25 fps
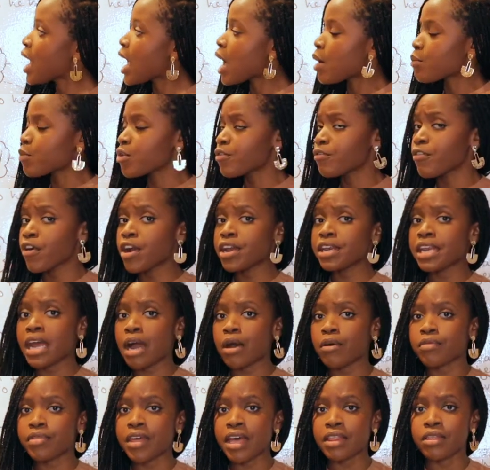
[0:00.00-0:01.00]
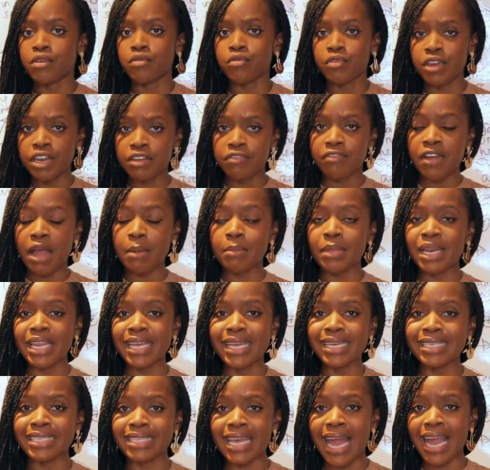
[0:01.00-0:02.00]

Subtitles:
And we find out that the Reed family is